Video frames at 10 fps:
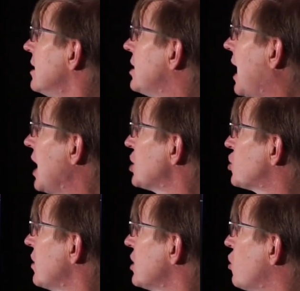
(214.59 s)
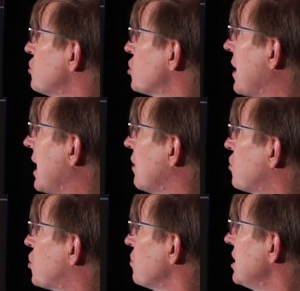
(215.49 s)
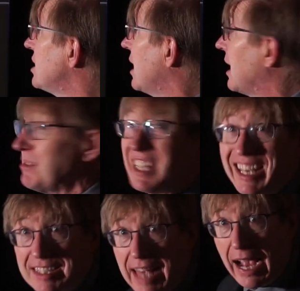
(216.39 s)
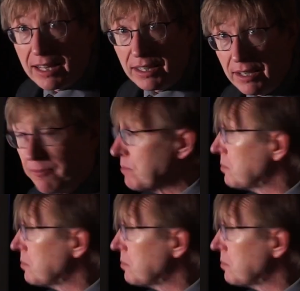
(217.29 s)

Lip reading: the asteroid goes around 3 times exactly